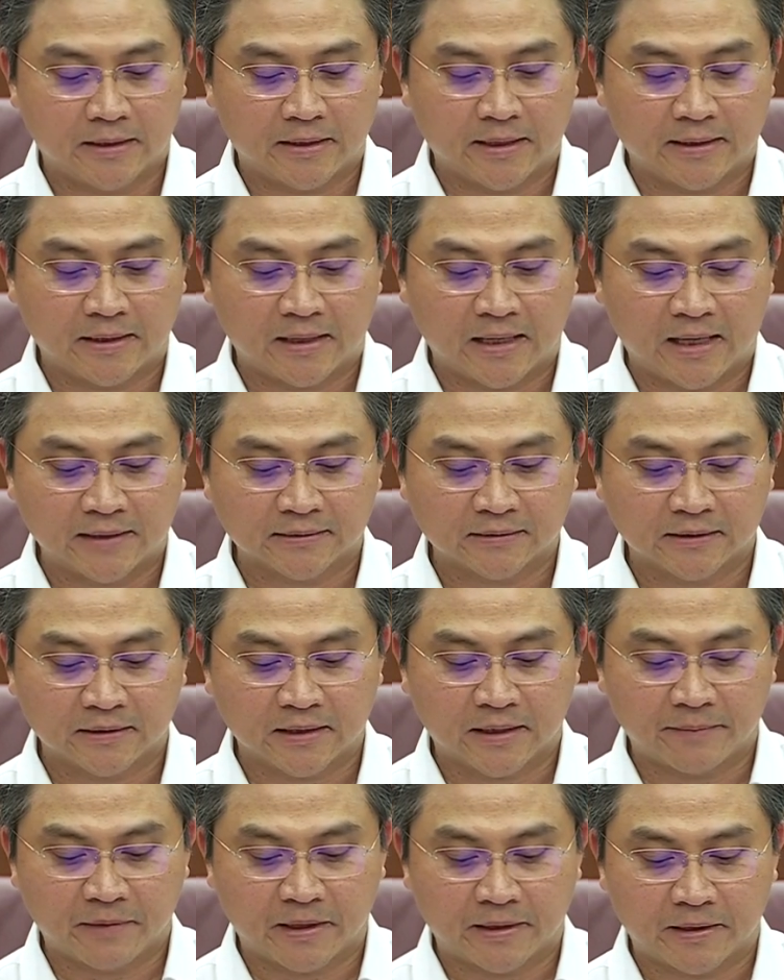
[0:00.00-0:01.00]
and analyzing
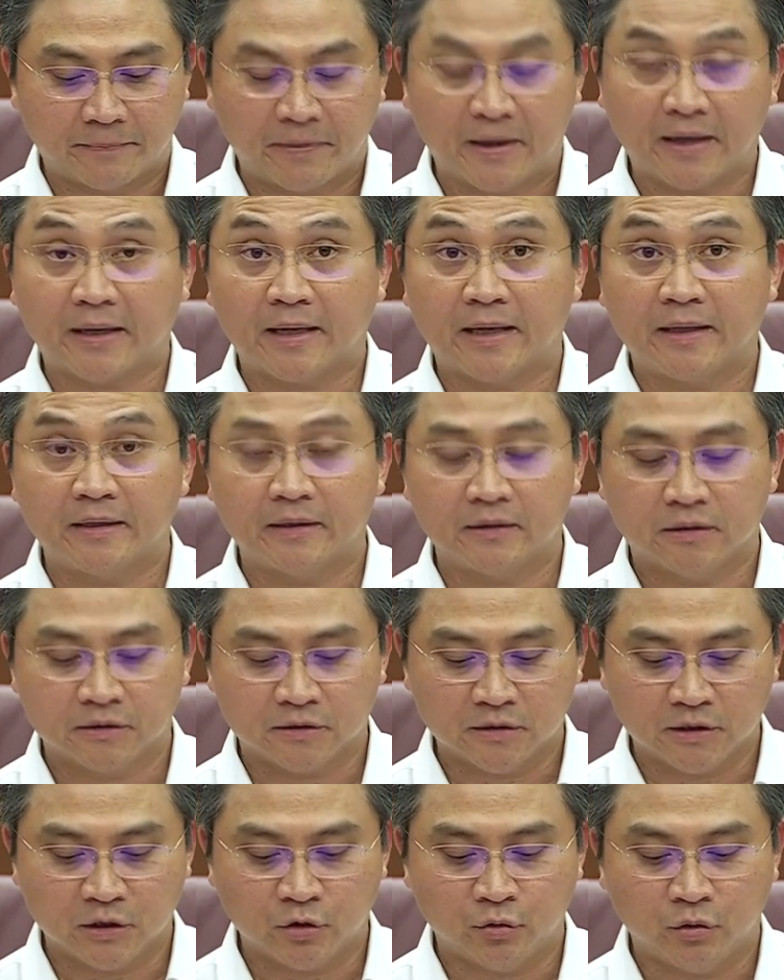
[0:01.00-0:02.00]
them at the back end, it
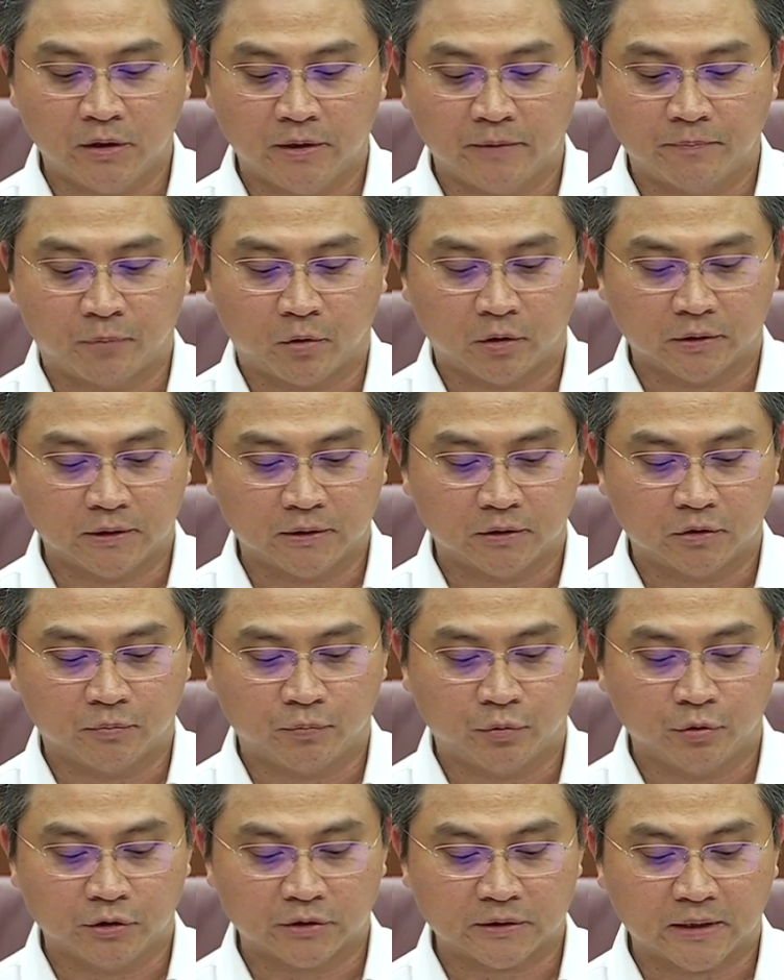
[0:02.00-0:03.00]
is equally important to
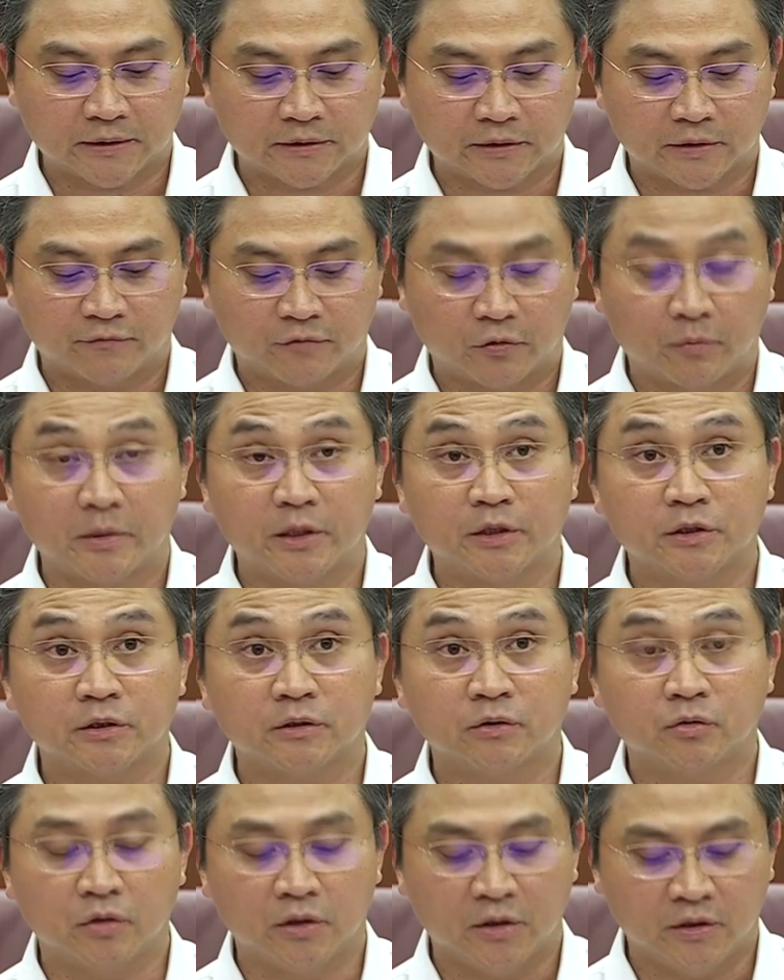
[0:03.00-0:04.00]
push such
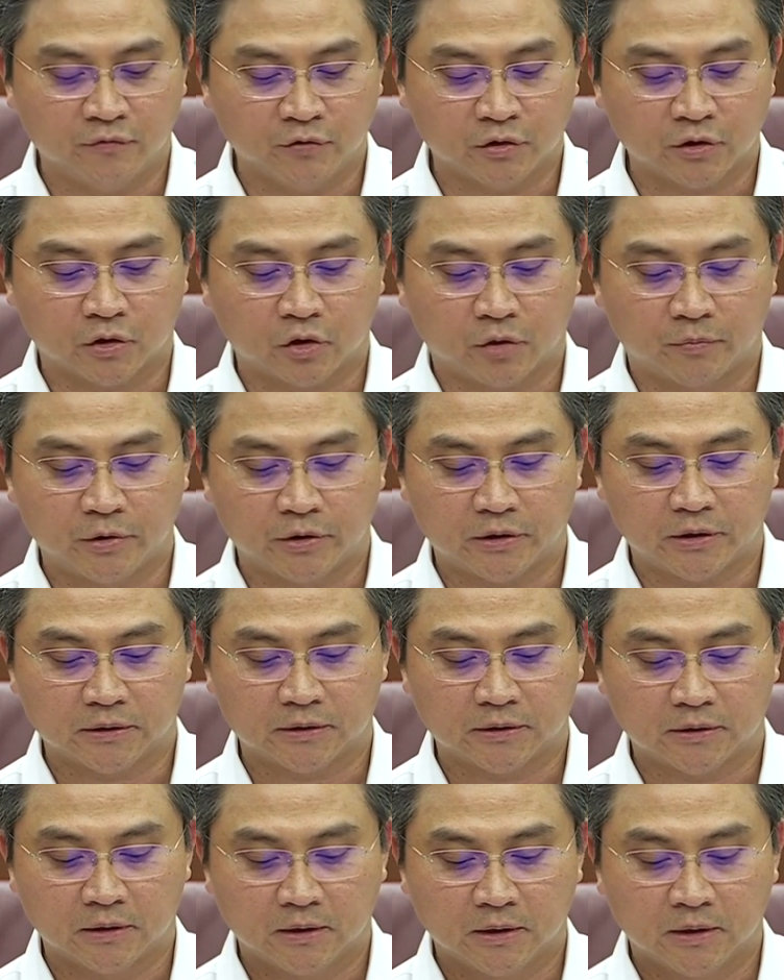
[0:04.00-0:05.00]
information to individual
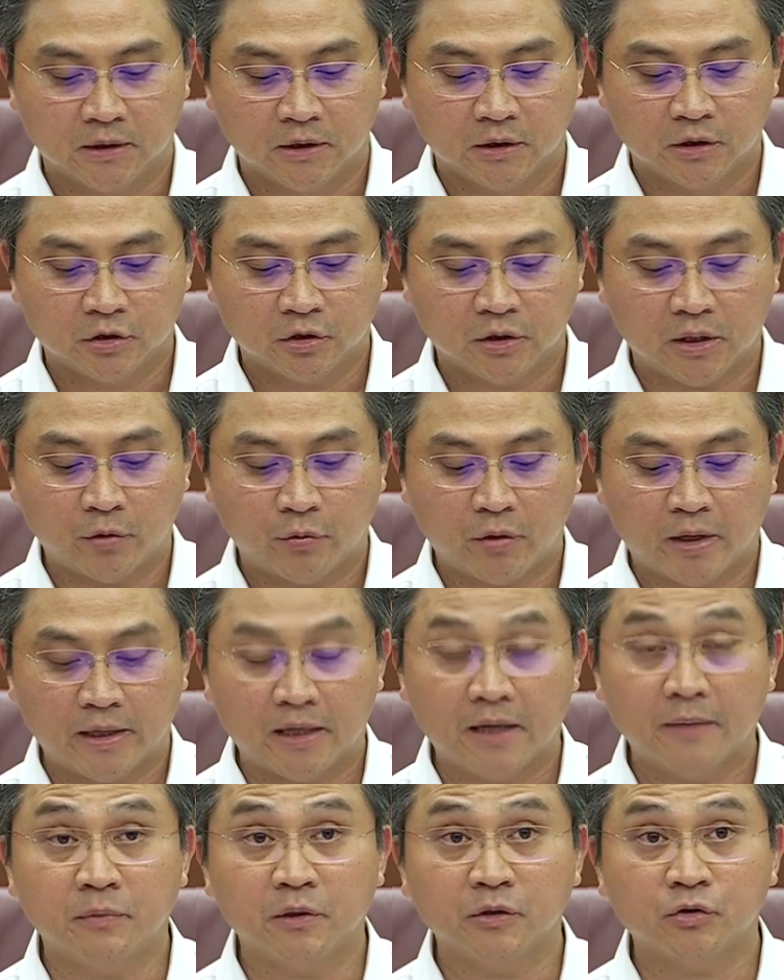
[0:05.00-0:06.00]
commuters so that we are
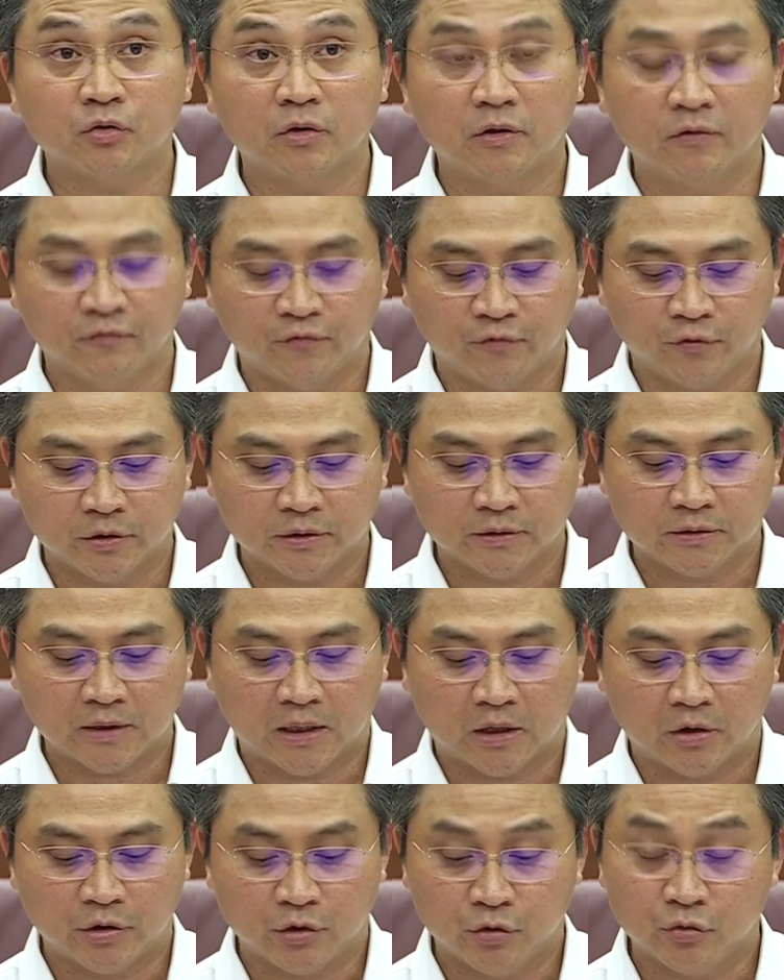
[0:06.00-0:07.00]
able to influence
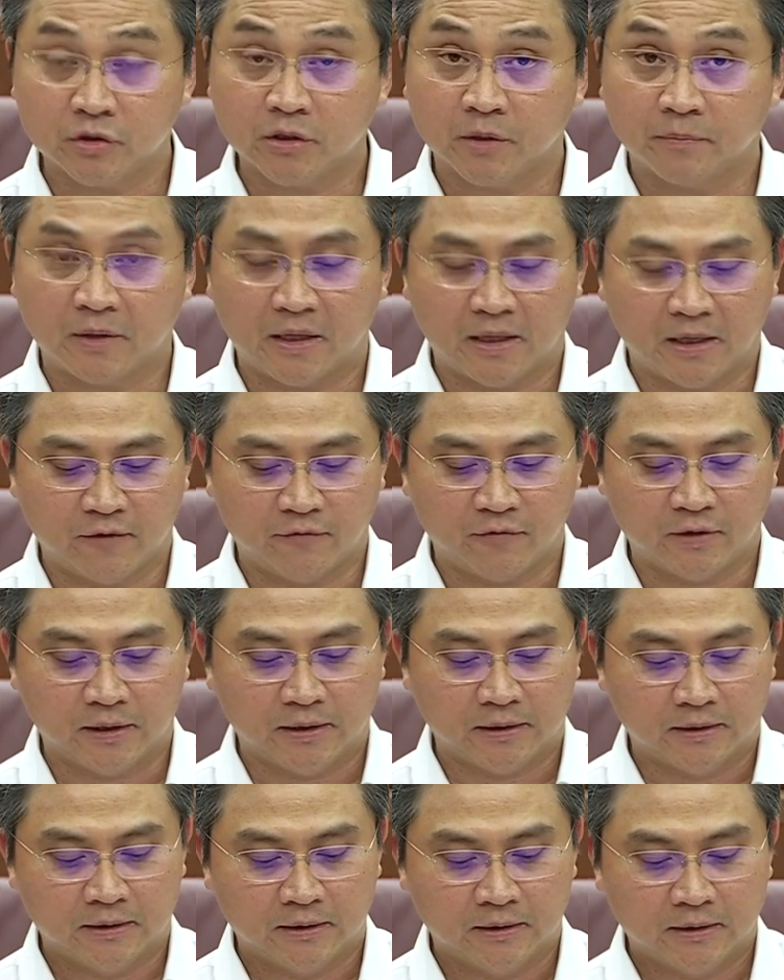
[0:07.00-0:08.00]
our user
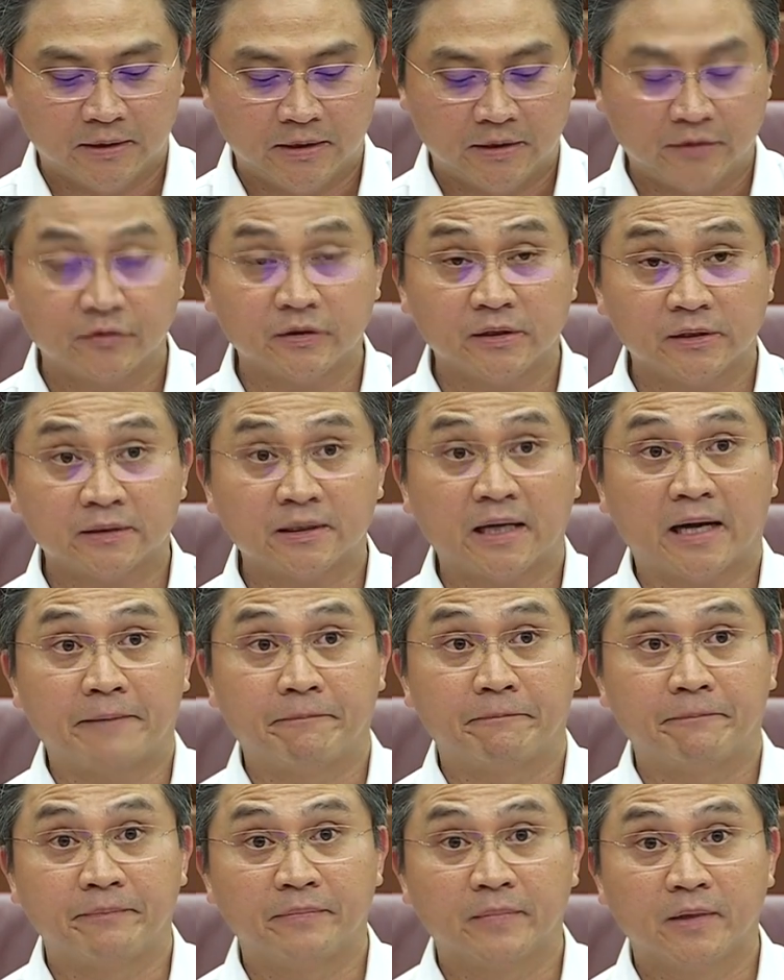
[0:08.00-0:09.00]
behavior in real time.